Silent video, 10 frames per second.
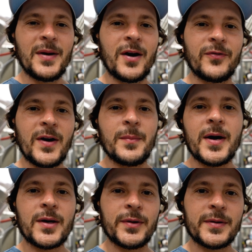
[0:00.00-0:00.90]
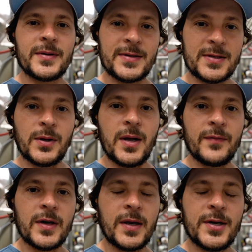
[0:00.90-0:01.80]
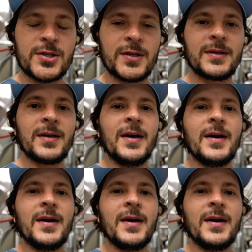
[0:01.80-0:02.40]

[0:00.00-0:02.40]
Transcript: Our friend Michael is still on vacation,